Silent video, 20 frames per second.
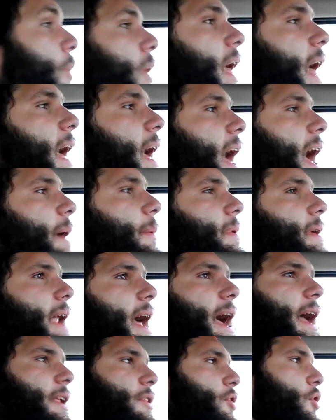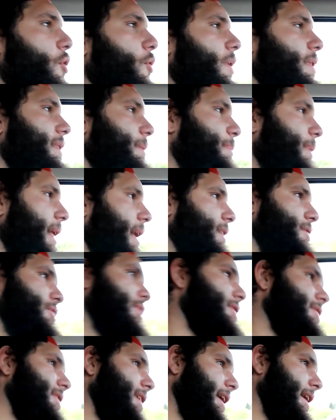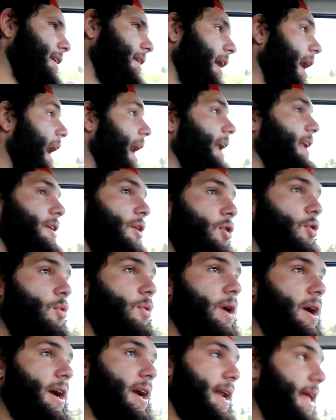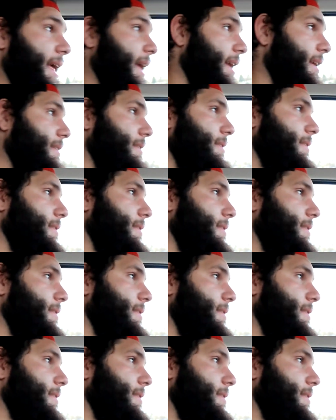Well, I mean, I know what the place looks like. I know where it is.